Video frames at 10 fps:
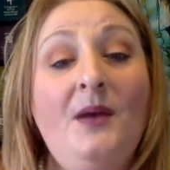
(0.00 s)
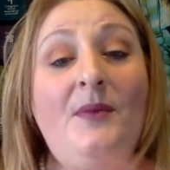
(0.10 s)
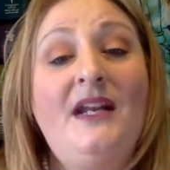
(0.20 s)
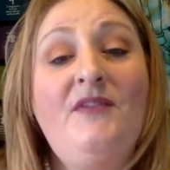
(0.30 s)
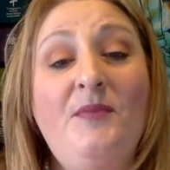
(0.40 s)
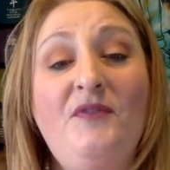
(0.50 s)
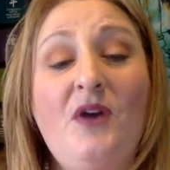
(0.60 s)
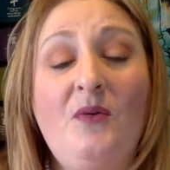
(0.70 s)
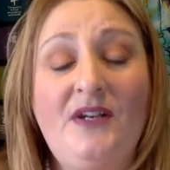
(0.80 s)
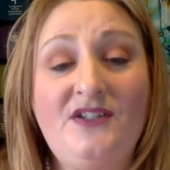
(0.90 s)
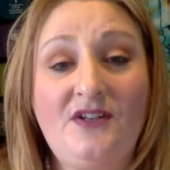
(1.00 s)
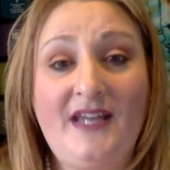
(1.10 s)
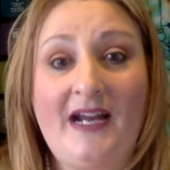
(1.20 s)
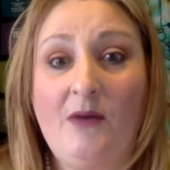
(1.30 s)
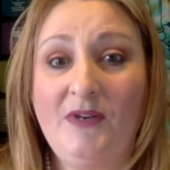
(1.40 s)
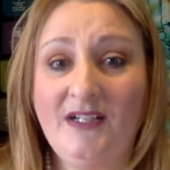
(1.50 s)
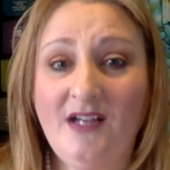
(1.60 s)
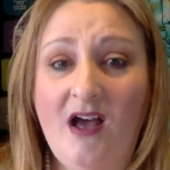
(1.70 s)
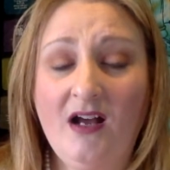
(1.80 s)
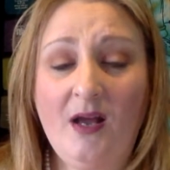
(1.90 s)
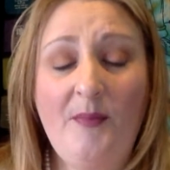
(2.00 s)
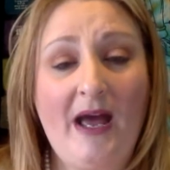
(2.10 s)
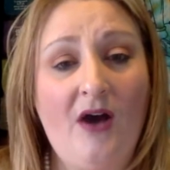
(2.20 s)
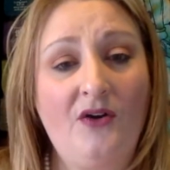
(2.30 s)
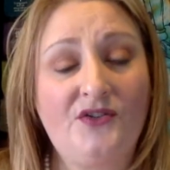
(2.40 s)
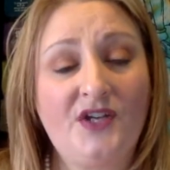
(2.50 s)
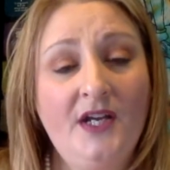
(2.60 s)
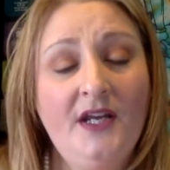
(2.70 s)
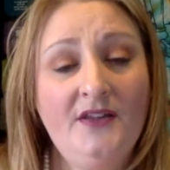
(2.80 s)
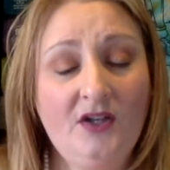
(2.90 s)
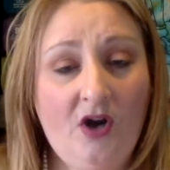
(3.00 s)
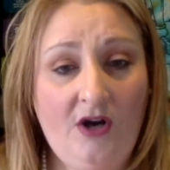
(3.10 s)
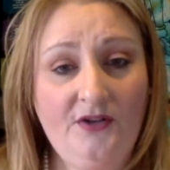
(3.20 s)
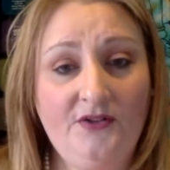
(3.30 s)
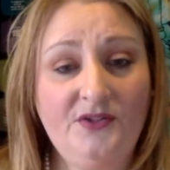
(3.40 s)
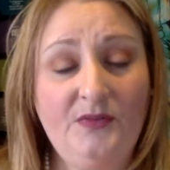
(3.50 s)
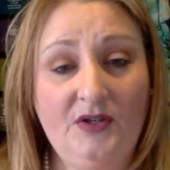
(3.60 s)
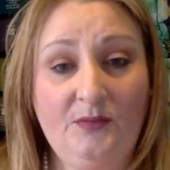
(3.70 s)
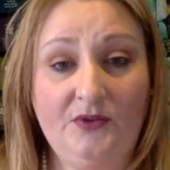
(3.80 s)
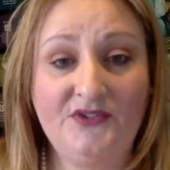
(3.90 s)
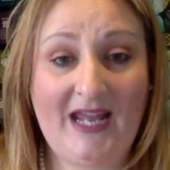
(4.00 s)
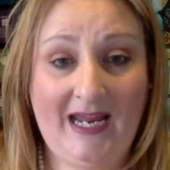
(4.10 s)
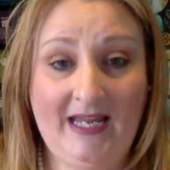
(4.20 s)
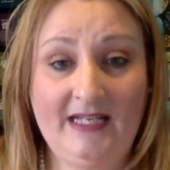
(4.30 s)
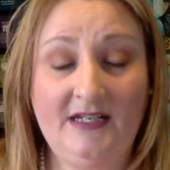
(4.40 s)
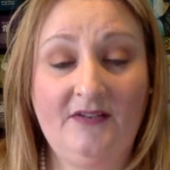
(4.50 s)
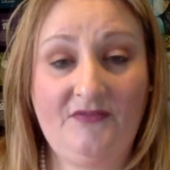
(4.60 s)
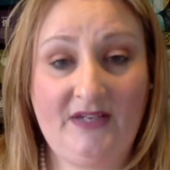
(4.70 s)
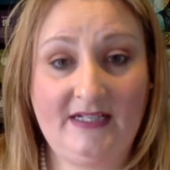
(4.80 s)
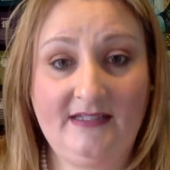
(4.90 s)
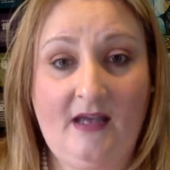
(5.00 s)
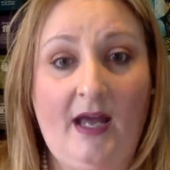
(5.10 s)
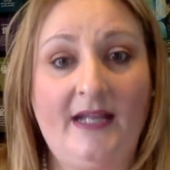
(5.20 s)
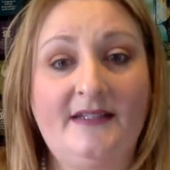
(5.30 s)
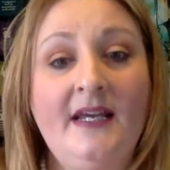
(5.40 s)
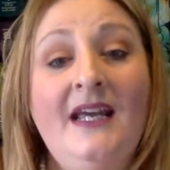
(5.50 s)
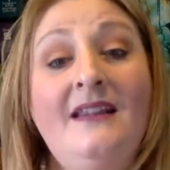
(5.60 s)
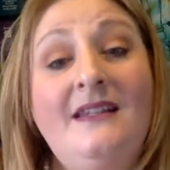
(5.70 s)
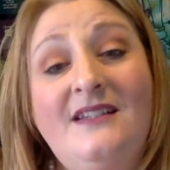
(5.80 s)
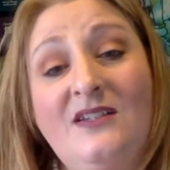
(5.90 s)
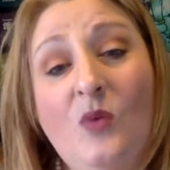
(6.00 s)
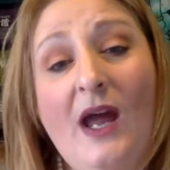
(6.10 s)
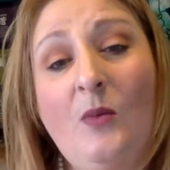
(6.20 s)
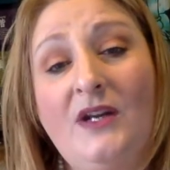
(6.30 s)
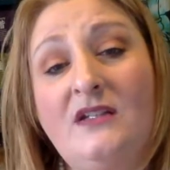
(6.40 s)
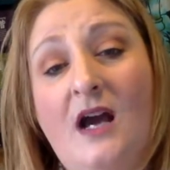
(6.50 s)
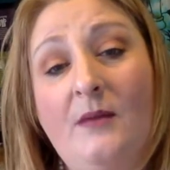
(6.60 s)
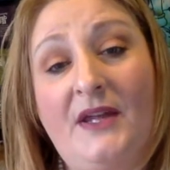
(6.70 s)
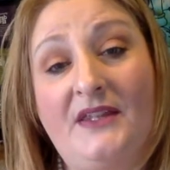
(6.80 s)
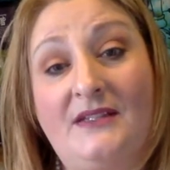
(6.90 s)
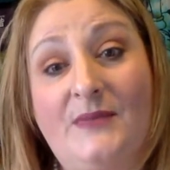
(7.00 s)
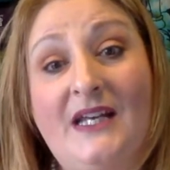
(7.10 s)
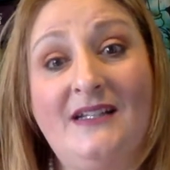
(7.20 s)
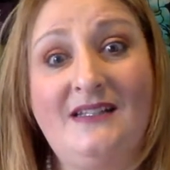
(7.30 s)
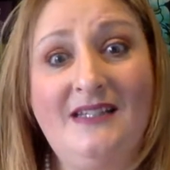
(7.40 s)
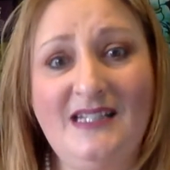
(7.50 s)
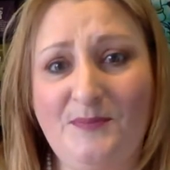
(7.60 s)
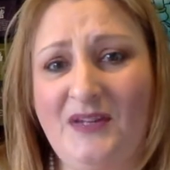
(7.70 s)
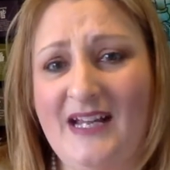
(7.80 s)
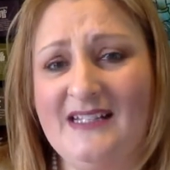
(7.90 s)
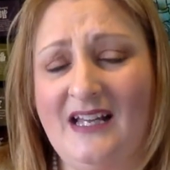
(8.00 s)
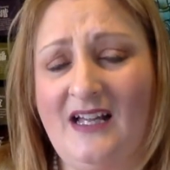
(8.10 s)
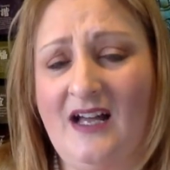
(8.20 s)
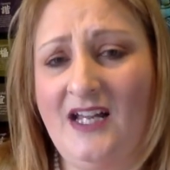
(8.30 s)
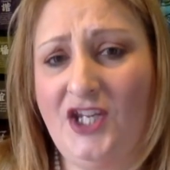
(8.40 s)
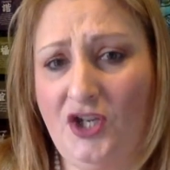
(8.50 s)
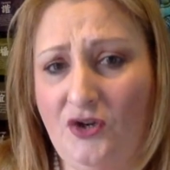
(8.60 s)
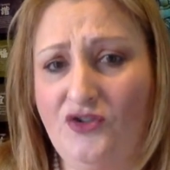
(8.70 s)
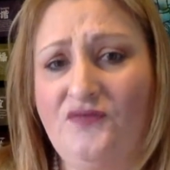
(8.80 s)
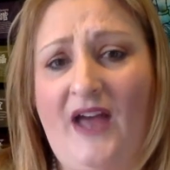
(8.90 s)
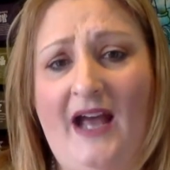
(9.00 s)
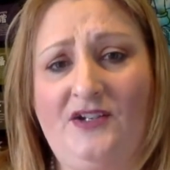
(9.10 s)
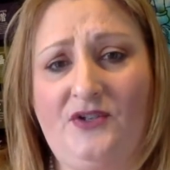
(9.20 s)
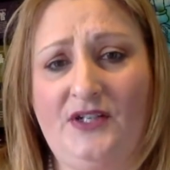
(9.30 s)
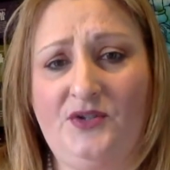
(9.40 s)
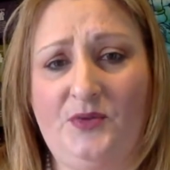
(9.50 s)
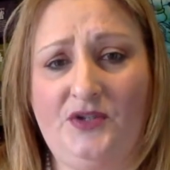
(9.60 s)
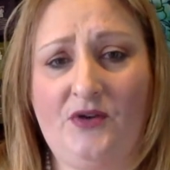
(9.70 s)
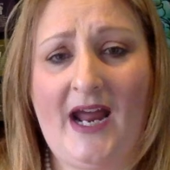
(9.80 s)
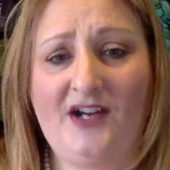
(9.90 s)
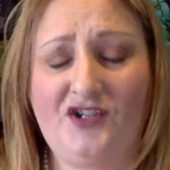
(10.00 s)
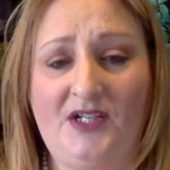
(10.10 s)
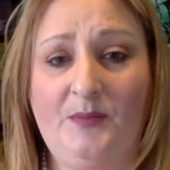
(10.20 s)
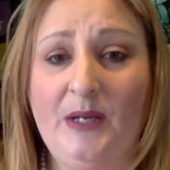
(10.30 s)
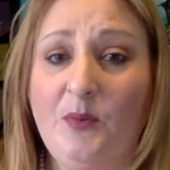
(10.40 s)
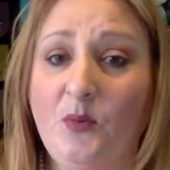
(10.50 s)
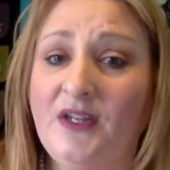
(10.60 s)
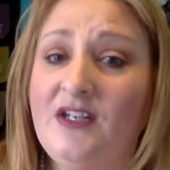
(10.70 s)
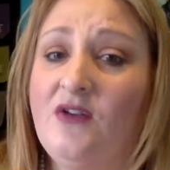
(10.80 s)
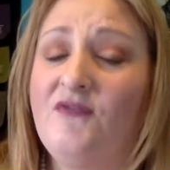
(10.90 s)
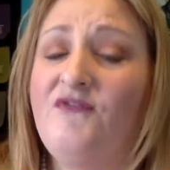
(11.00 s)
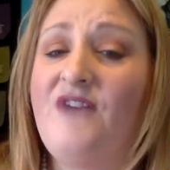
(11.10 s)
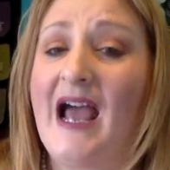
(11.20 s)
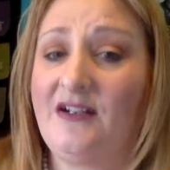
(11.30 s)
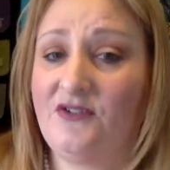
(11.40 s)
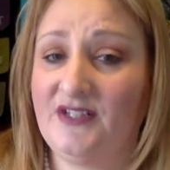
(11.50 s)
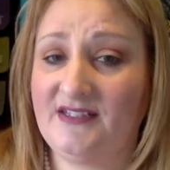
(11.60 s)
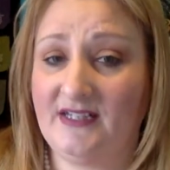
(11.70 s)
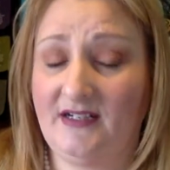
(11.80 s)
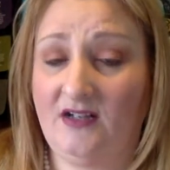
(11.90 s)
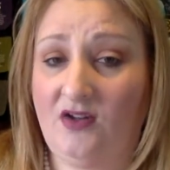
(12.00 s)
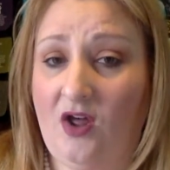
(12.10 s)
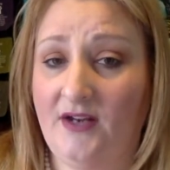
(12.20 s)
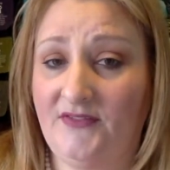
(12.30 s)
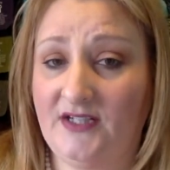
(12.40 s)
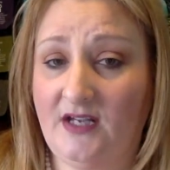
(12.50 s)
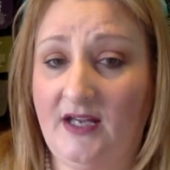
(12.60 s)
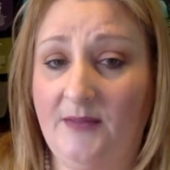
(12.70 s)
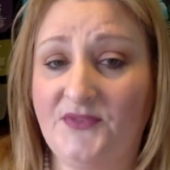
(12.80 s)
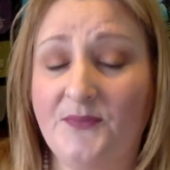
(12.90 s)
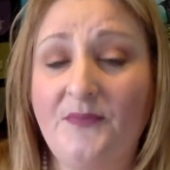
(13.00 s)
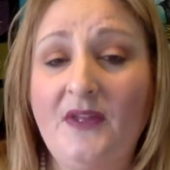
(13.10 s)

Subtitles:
But even before I want to start that, I want to talk about the cardinals, mutables, and fixed signs. This is why I want to talk about this, because this plays a huge factor into attraction, and people really don't factor this in a lot of the times.